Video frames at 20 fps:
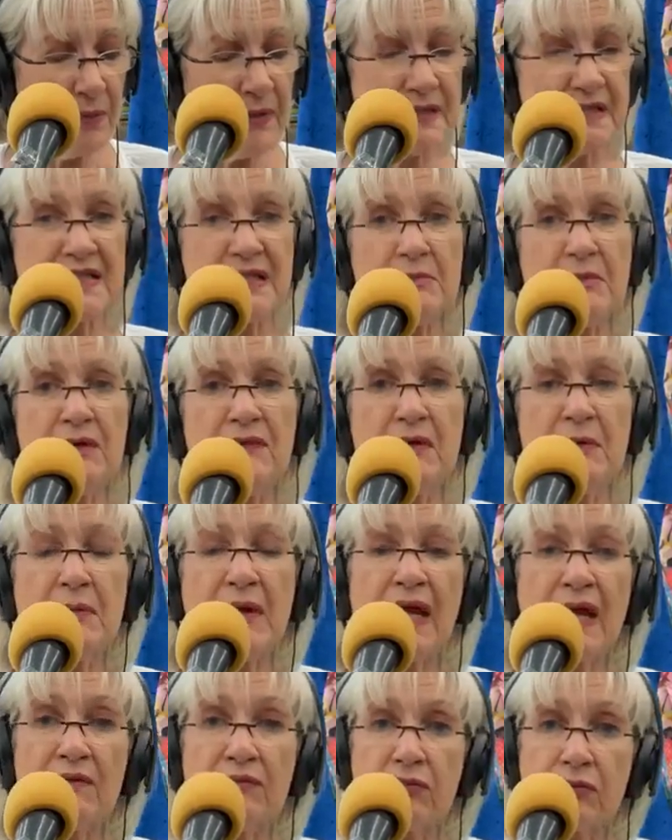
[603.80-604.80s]
but some of them
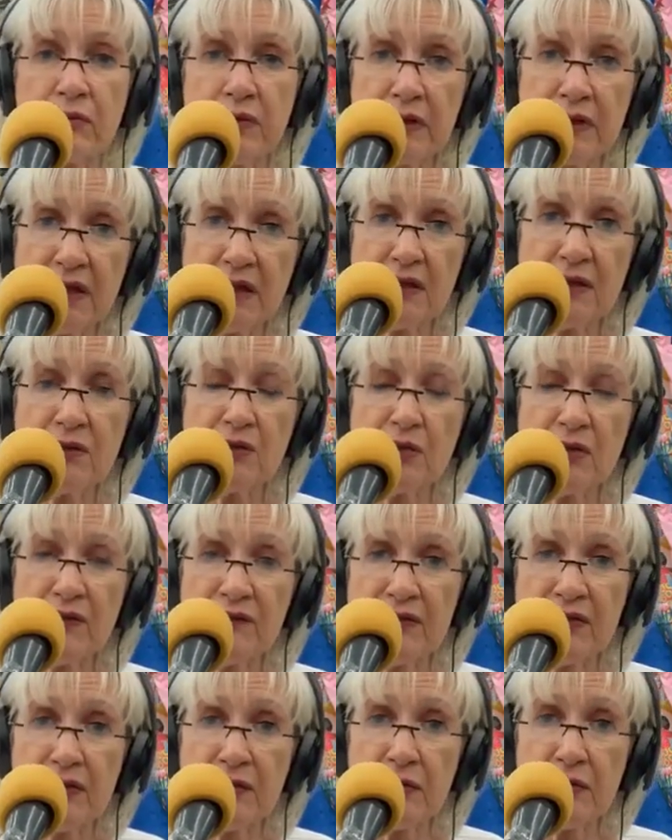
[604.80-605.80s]
have really good
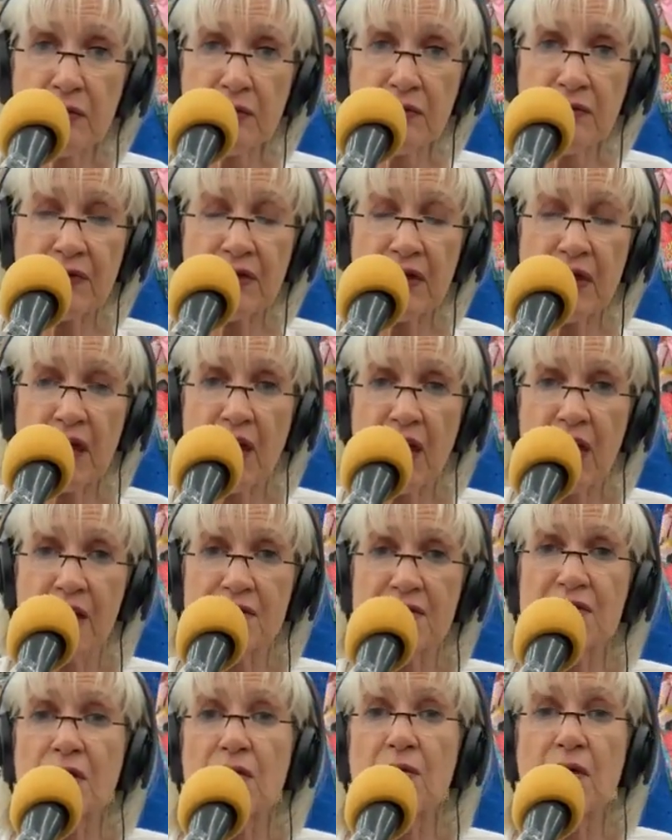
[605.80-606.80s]
reviews,
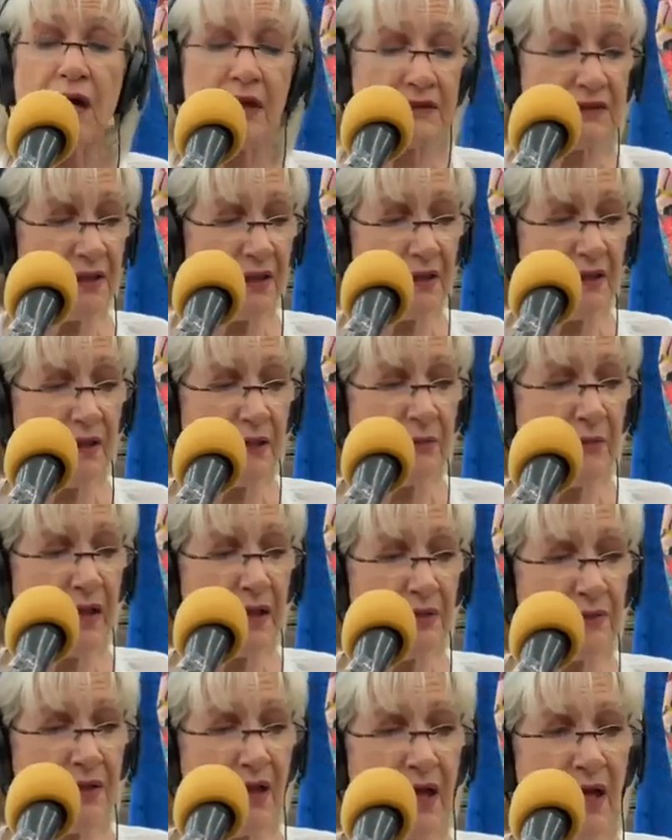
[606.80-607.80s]
and so I'll tell you
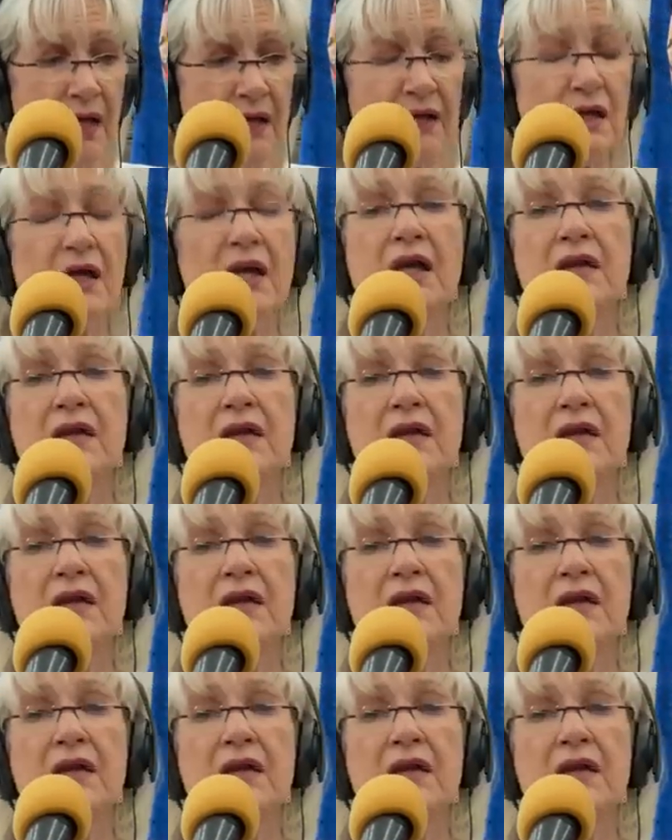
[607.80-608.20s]
about that.